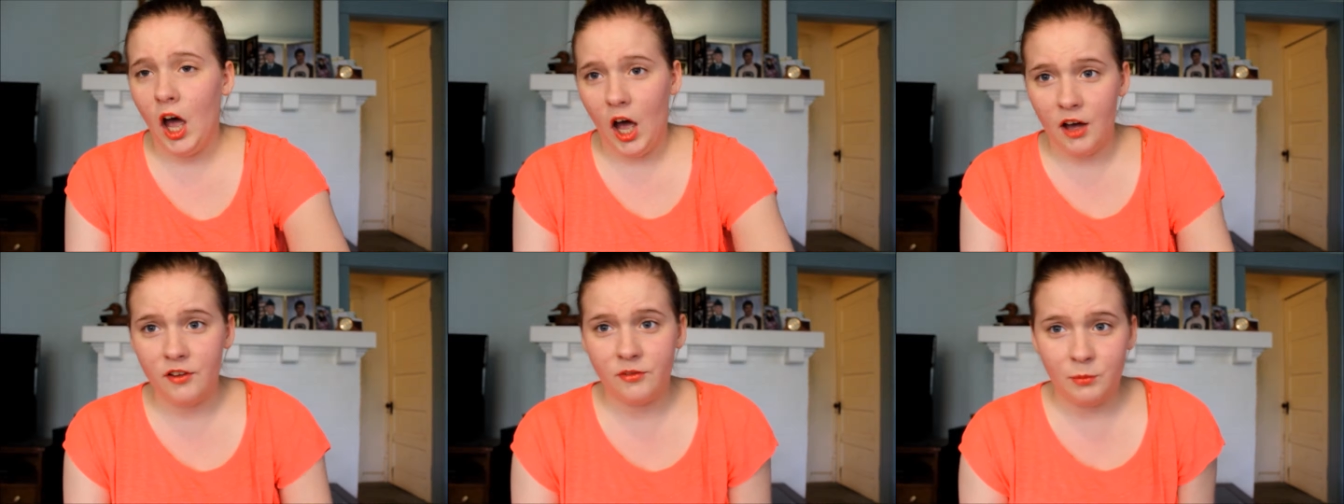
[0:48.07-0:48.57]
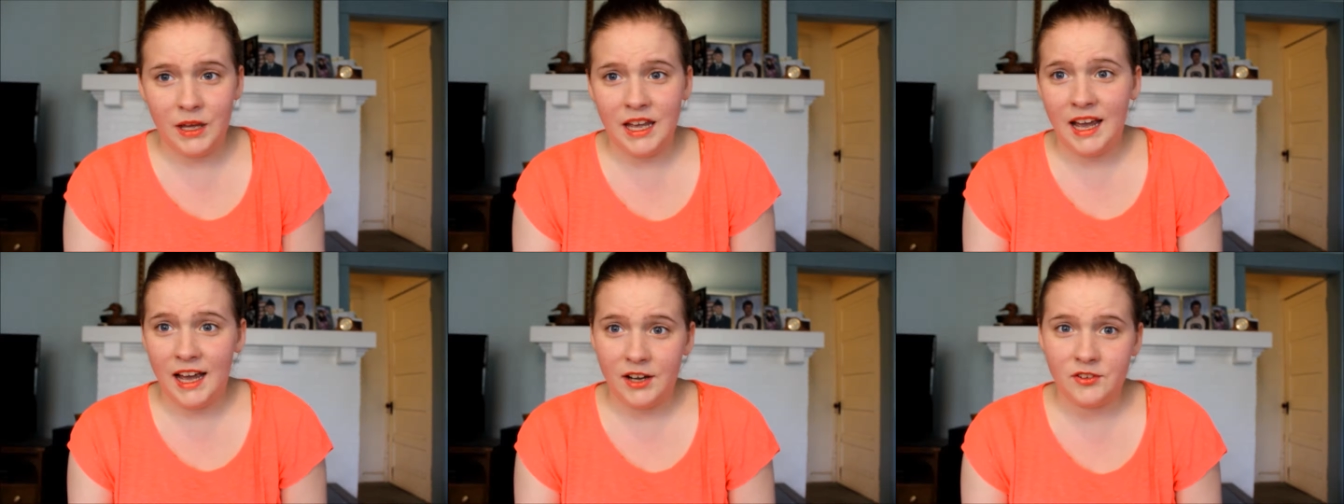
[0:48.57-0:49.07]
of
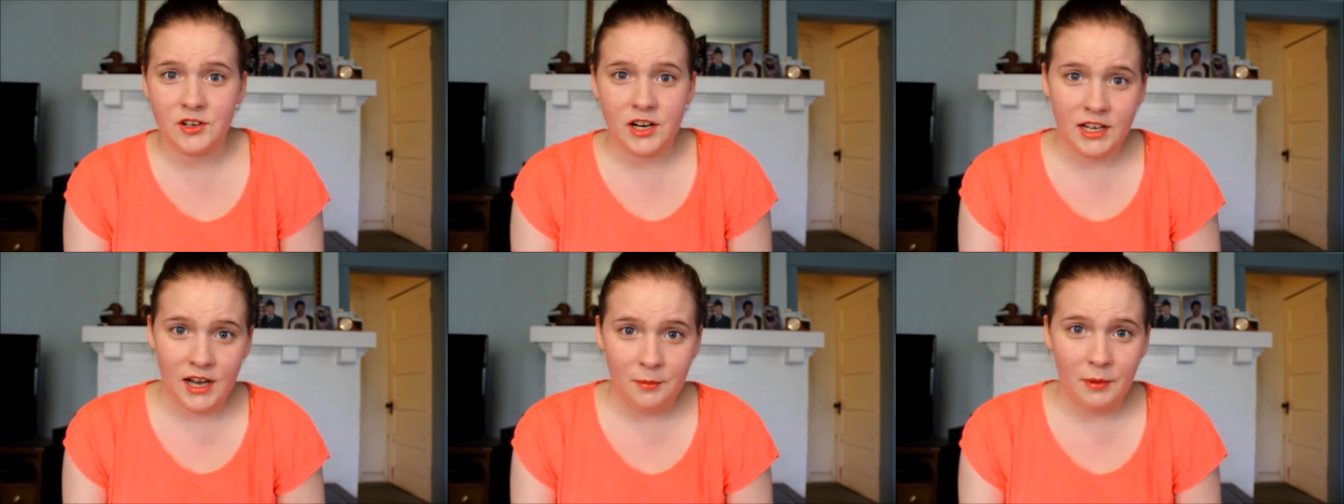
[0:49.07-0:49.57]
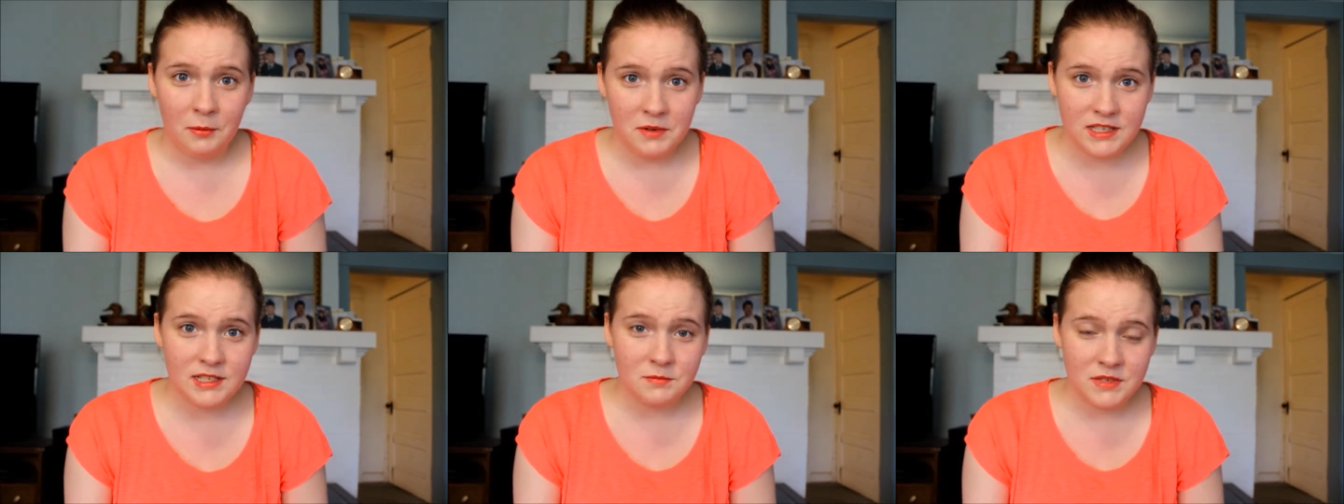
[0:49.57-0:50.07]
me after I got my
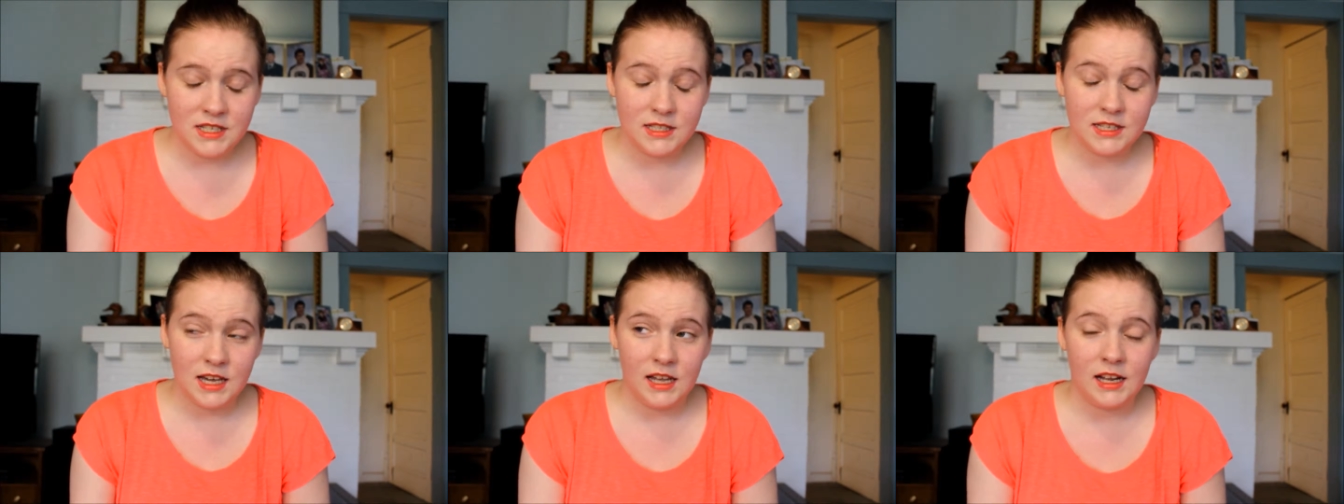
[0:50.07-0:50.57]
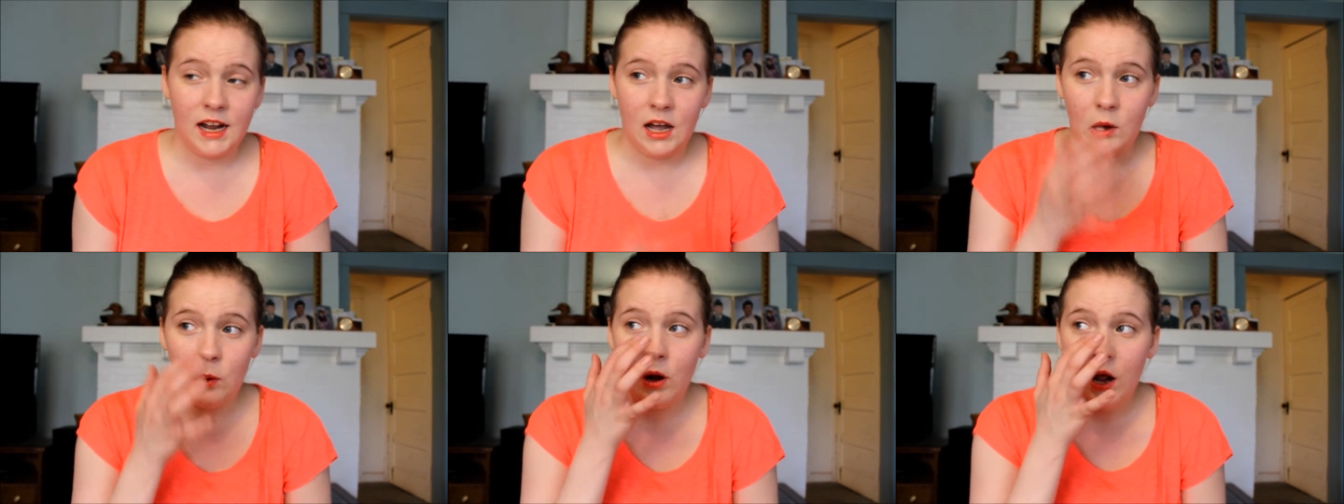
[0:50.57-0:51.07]
wisdom teeth taken
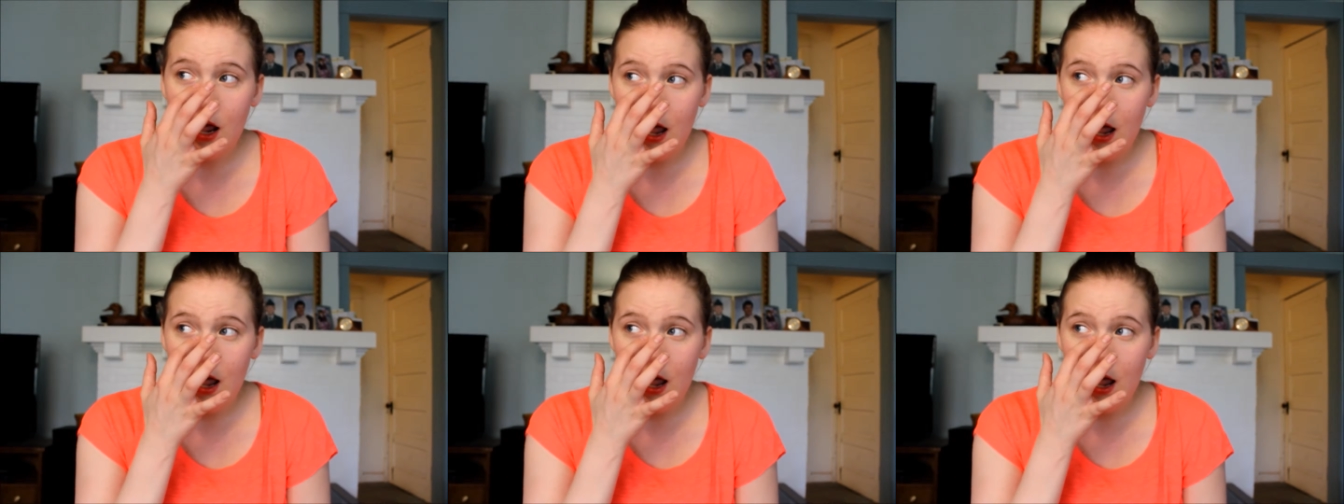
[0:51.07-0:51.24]
out.